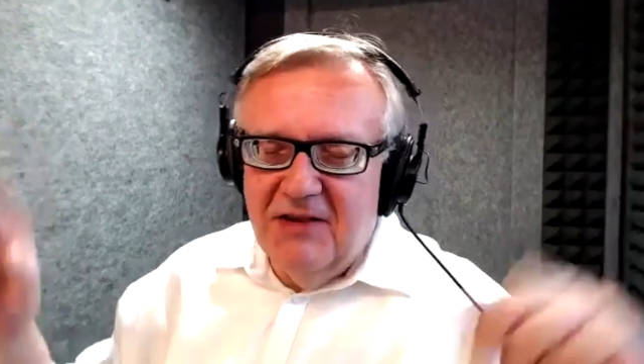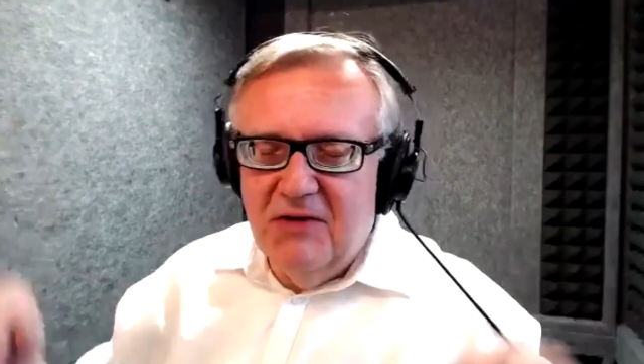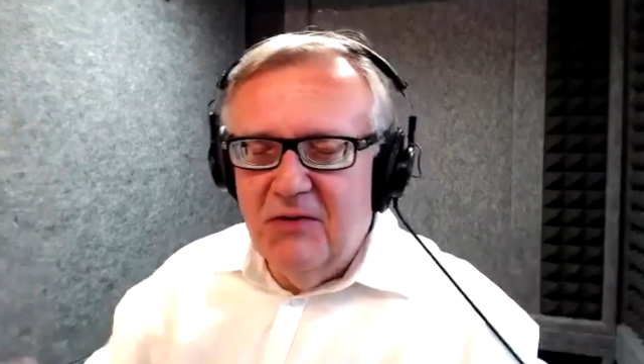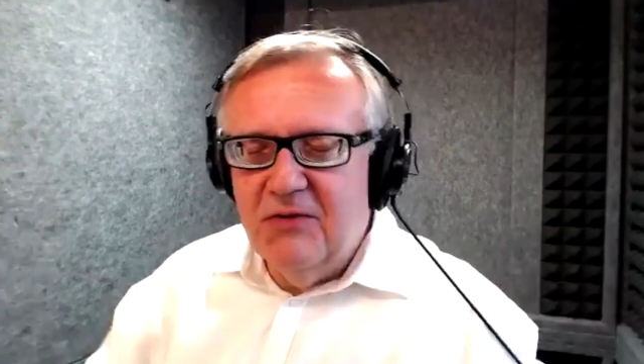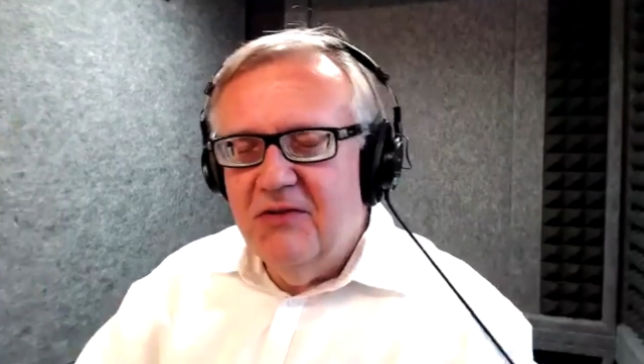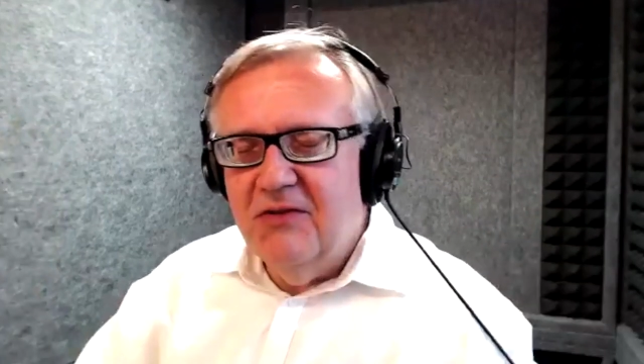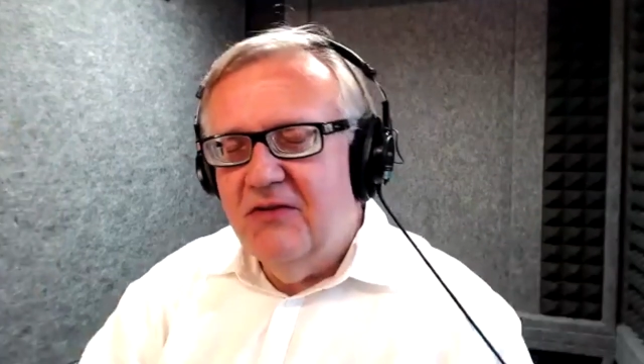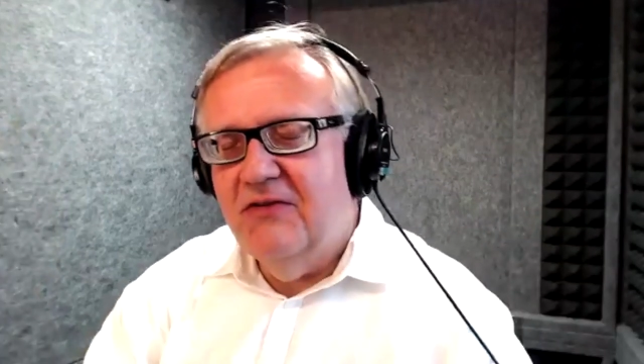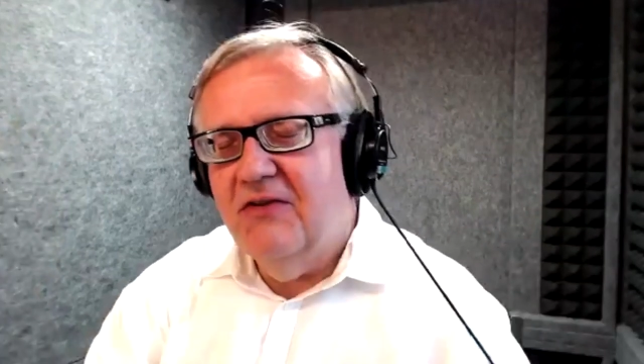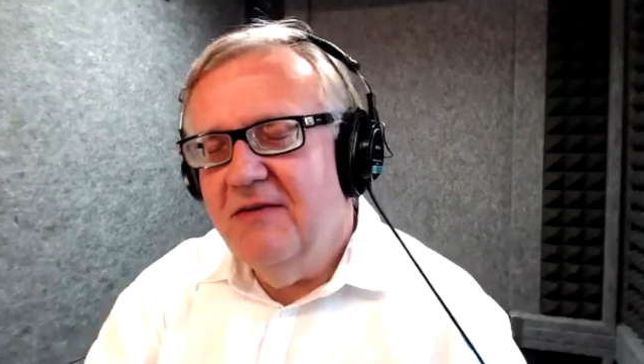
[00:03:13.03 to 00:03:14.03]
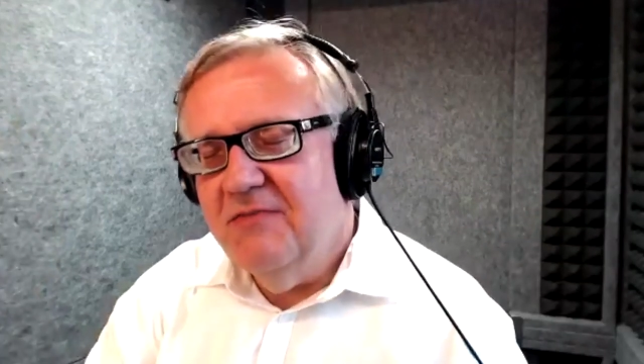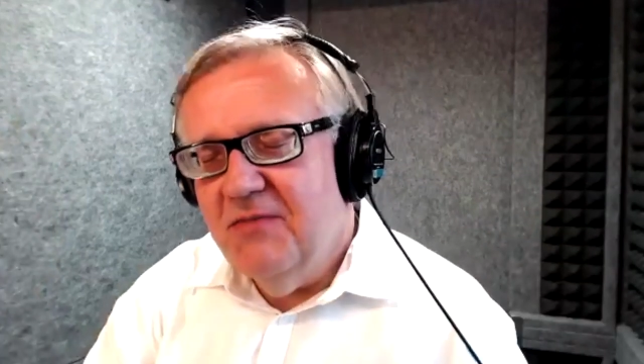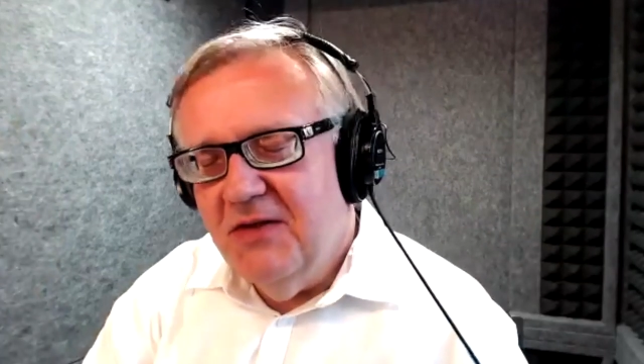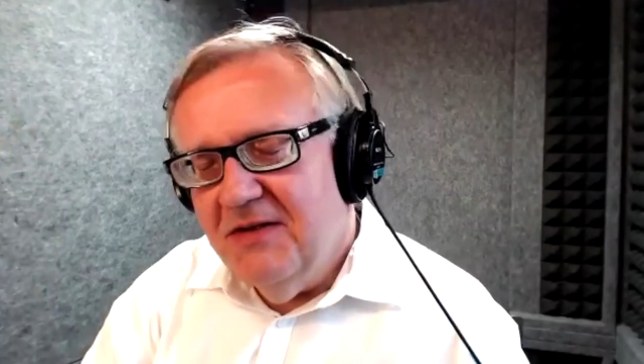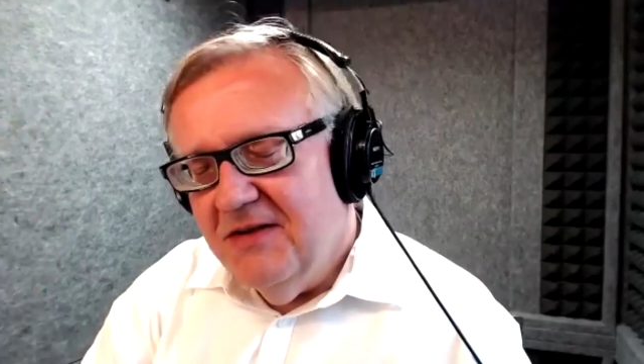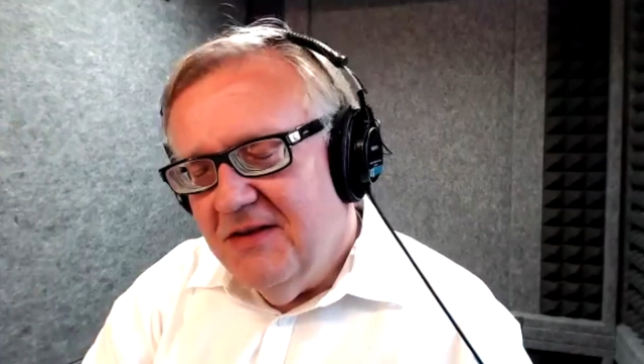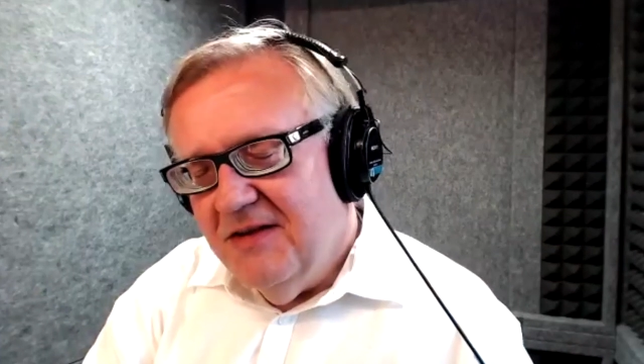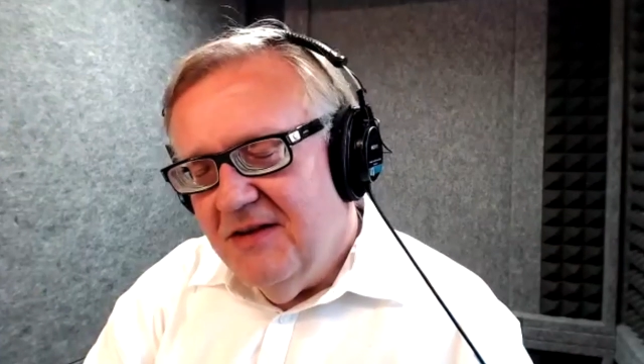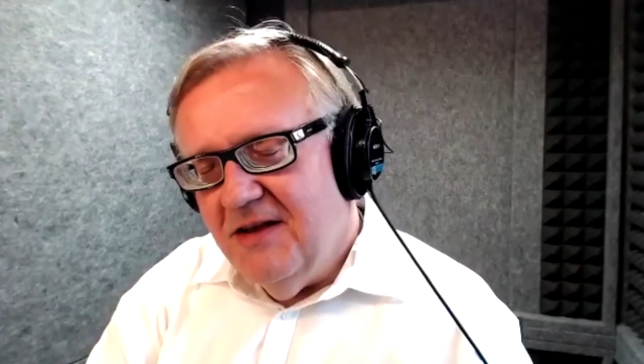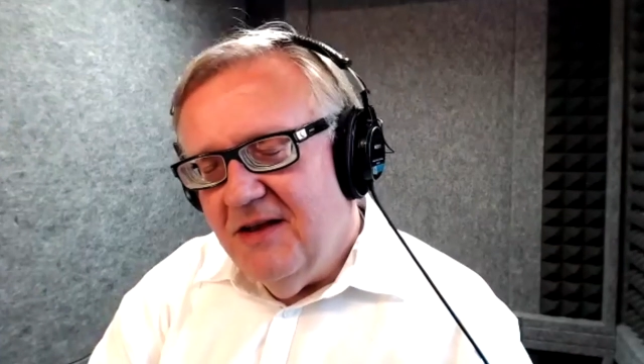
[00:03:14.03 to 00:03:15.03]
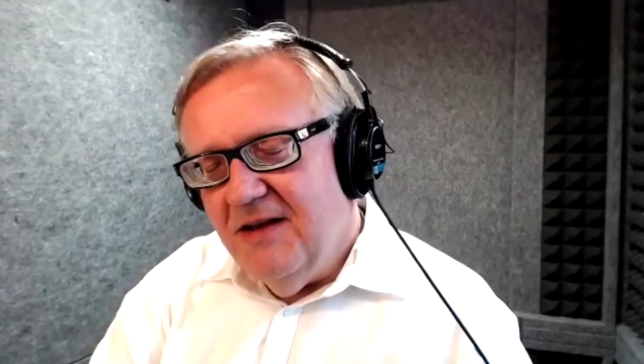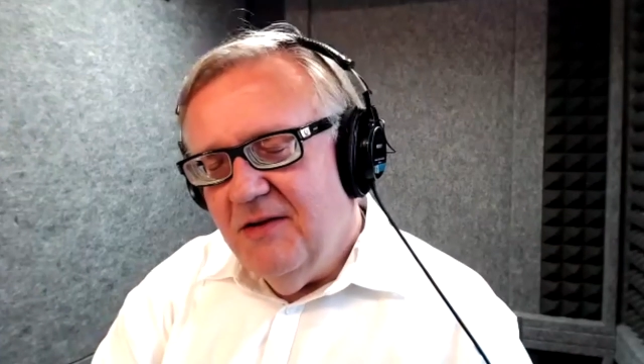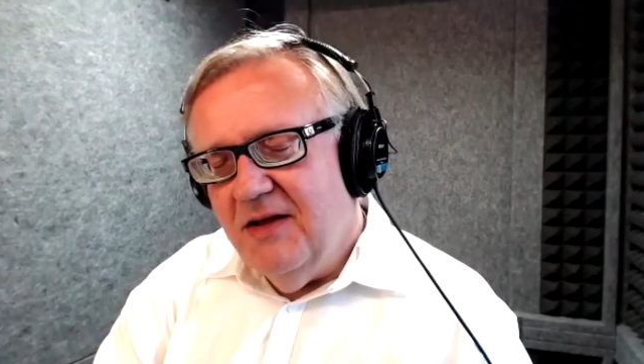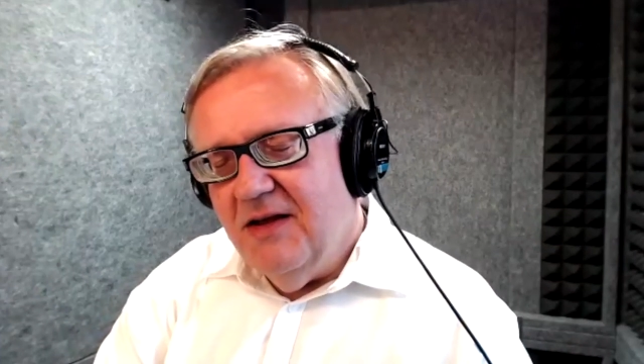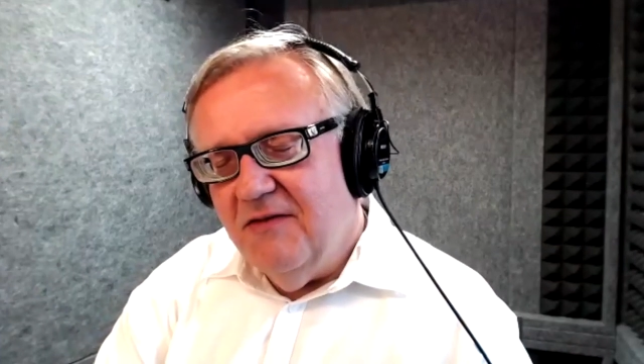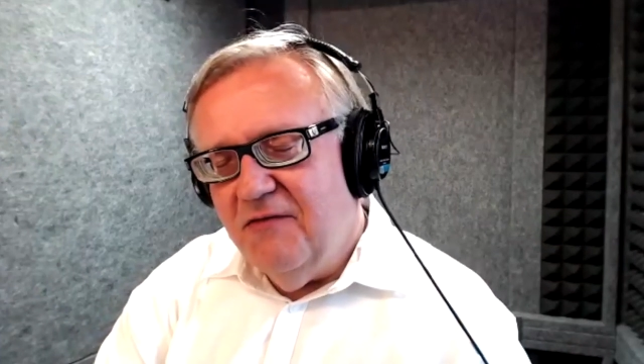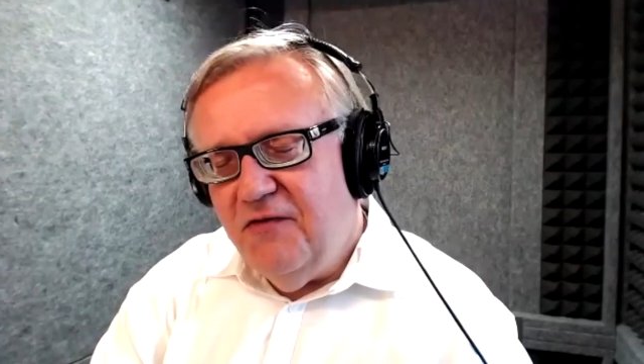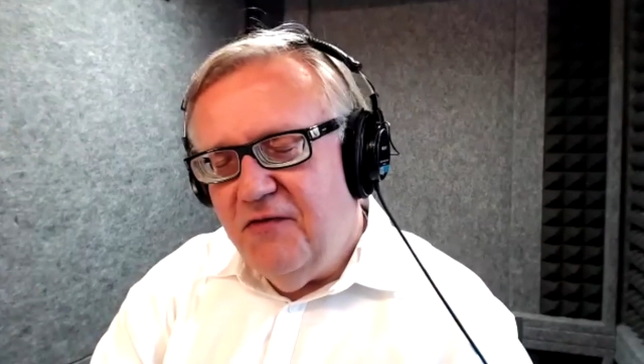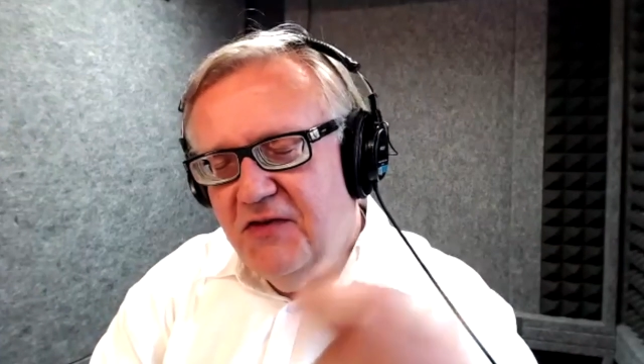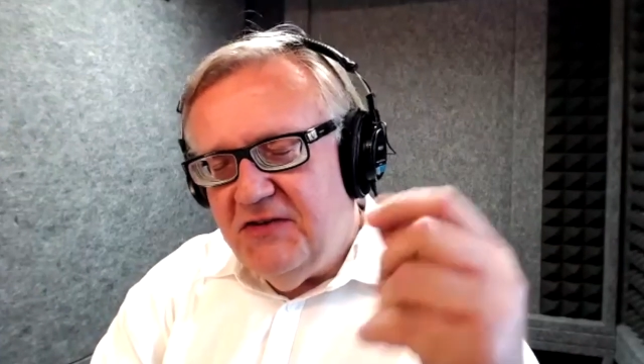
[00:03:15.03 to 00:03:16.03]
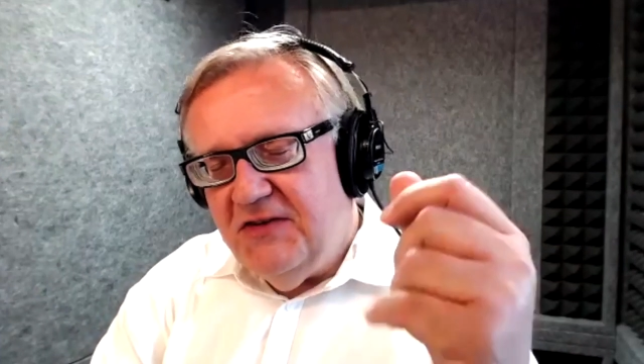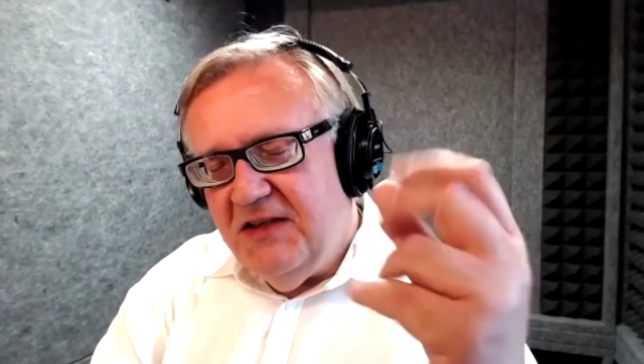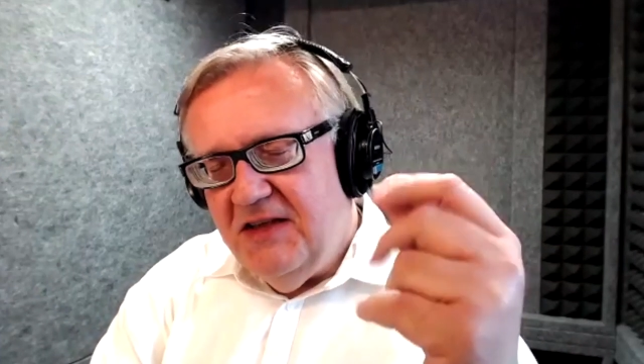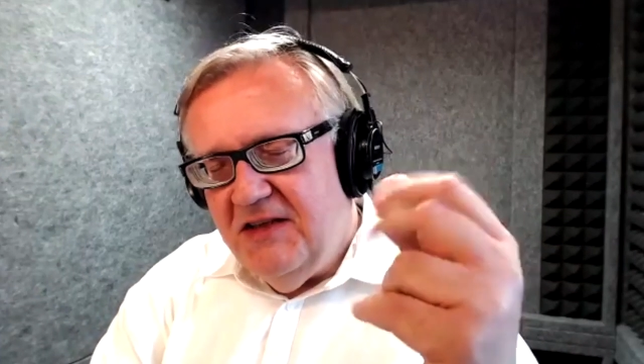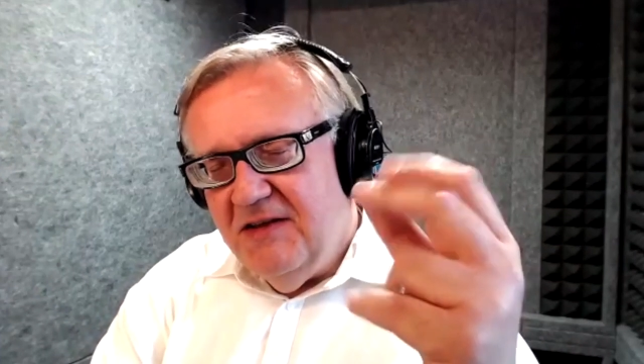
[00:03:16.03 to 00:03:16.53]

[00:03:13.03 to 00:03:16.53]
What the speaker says: You know, there's a fizzy